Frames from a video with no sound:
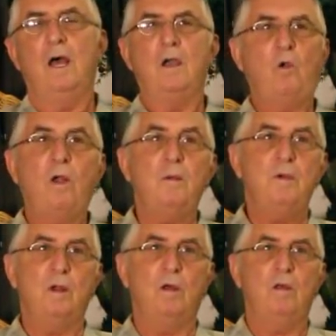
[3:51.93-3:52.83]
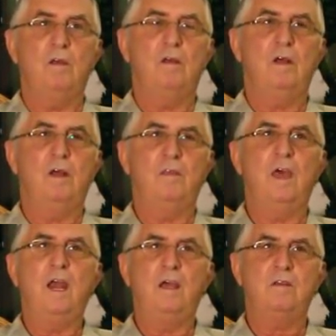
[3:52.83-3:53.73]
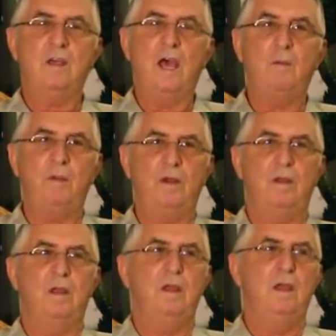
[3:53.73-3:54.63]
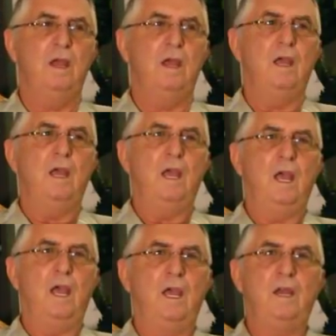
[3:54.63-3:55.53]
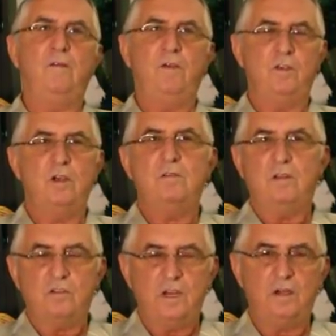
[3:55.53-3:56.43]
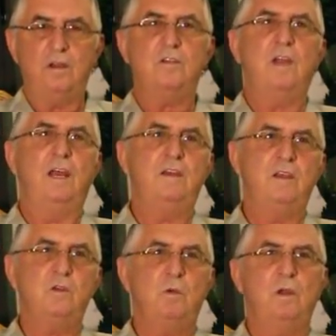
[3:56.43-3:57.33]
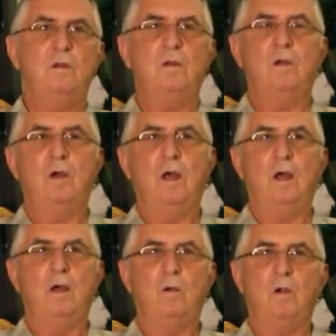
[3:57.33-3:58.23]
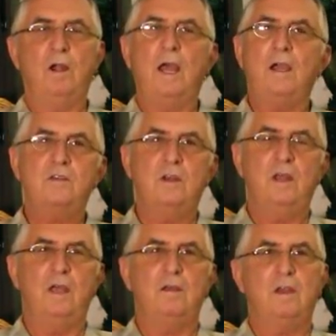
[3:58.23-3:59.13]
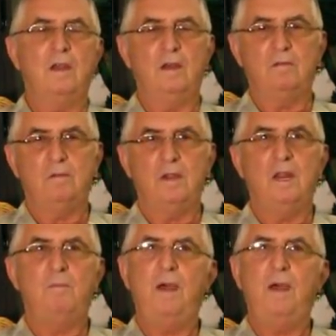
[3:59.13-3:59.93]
uh, criminal. Uh, that has happened. And if it's just a sickness like this one uh, or an accident and, and they